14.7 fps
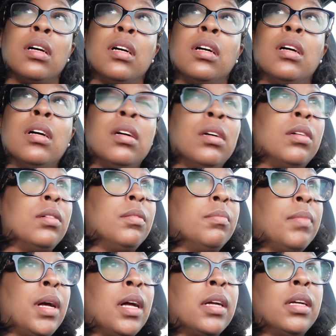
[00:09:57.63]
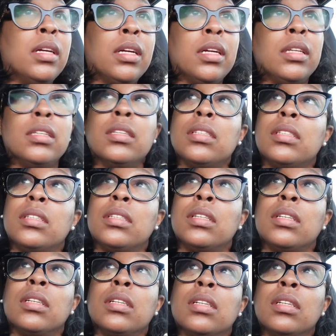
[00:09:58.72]
Oh my goodness.
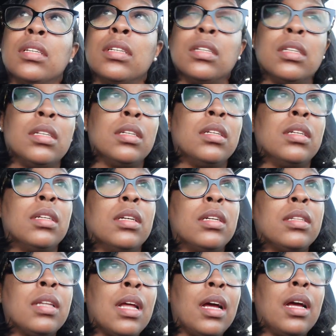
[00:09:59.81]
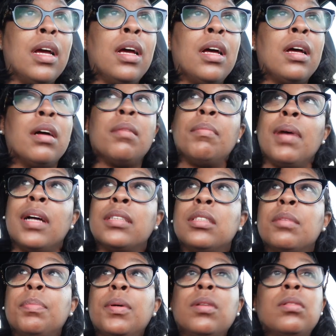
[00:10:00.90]
Now how am I
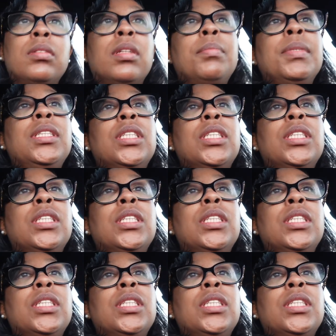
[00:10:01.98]
supposed, let me